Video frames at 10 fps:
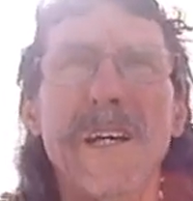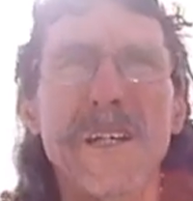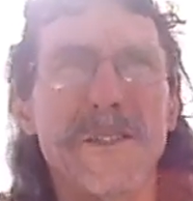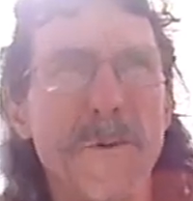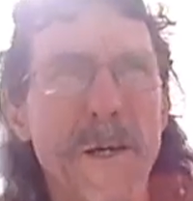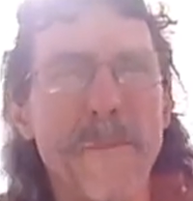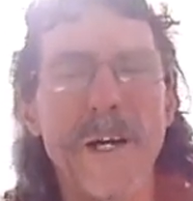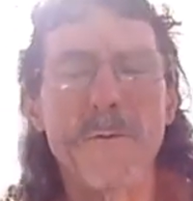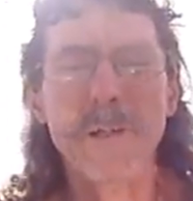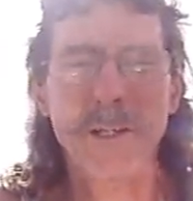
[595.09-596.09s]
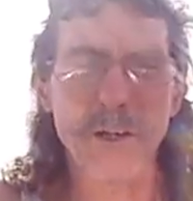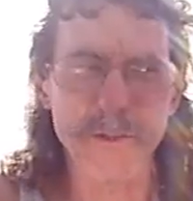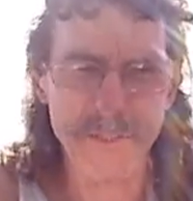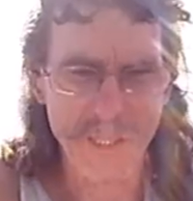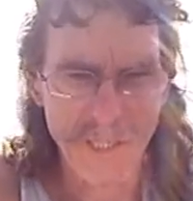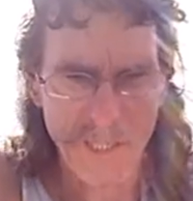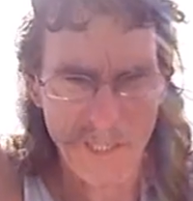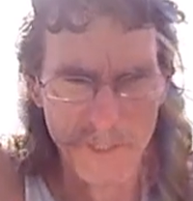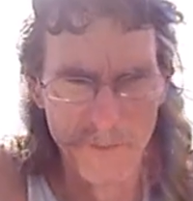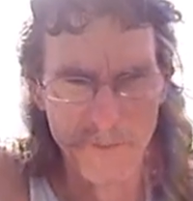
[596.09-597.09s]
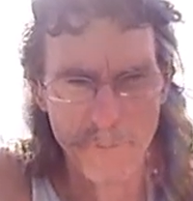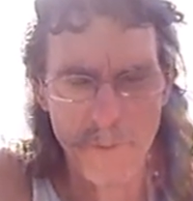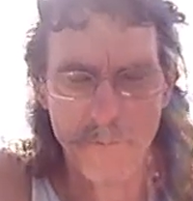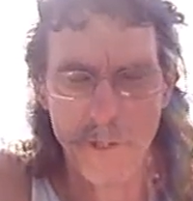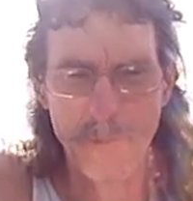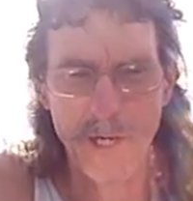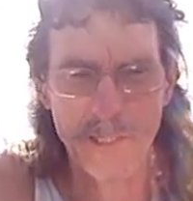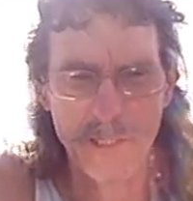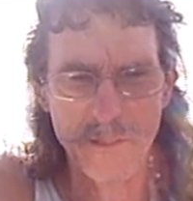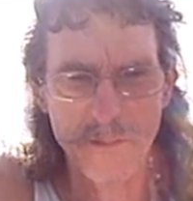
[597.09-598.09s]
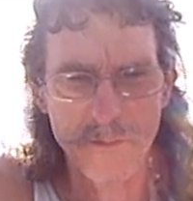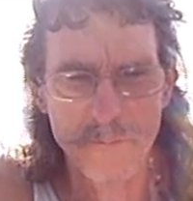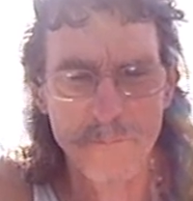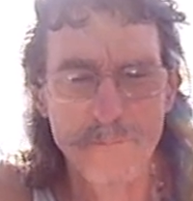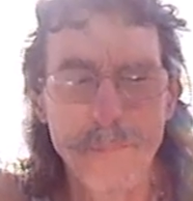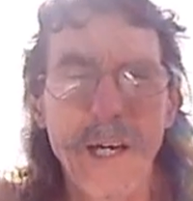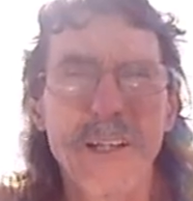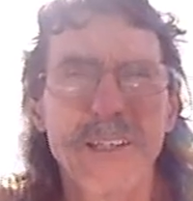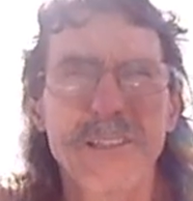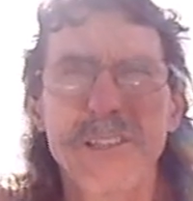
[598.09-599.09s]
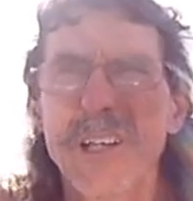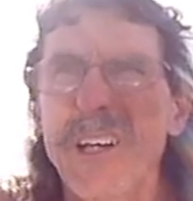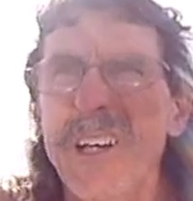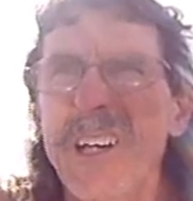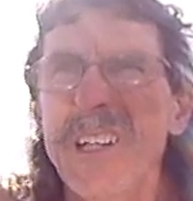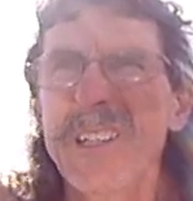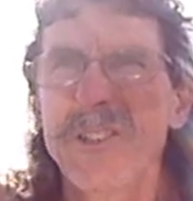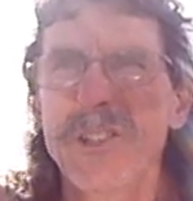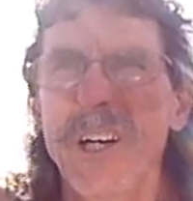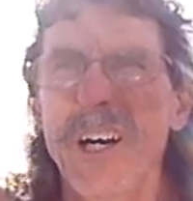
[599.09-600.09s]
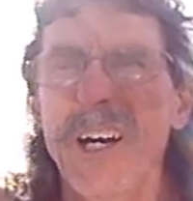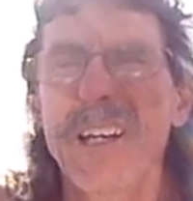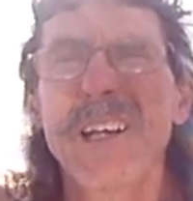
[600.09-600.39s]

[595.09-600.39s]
Because when I buy reloads, when I buy the pellets, the shot,